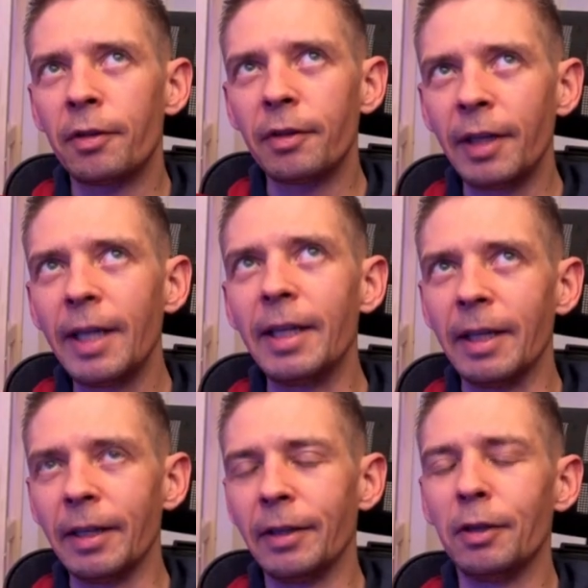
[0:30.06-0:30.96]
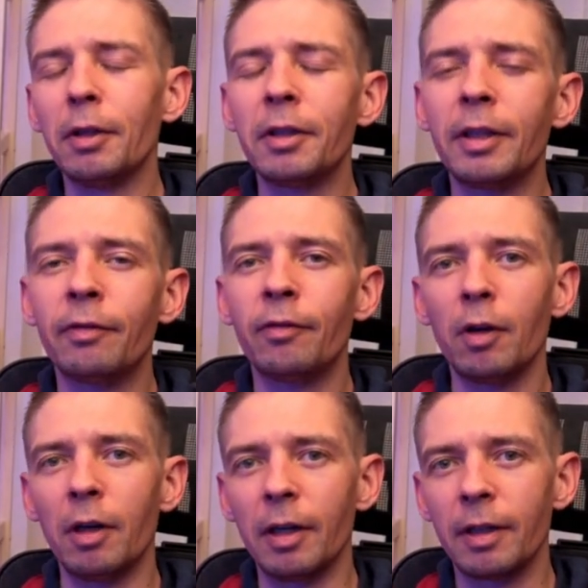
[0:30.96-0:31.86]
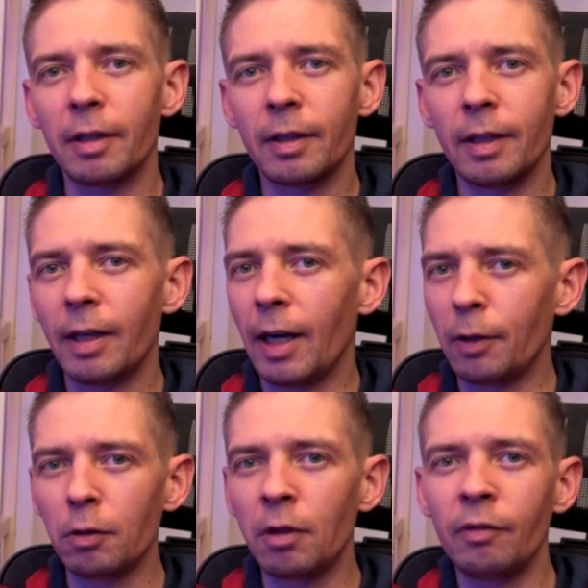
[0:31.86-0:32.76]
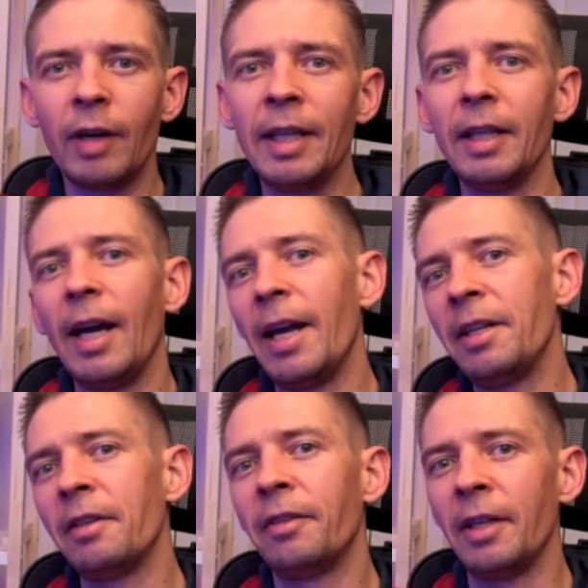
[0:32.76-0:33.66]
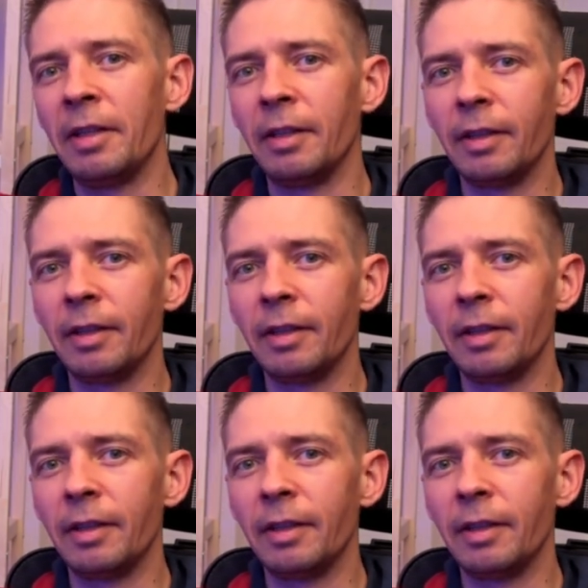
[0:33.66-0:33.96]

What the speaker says: 3, not the 4. I couldn't find anything.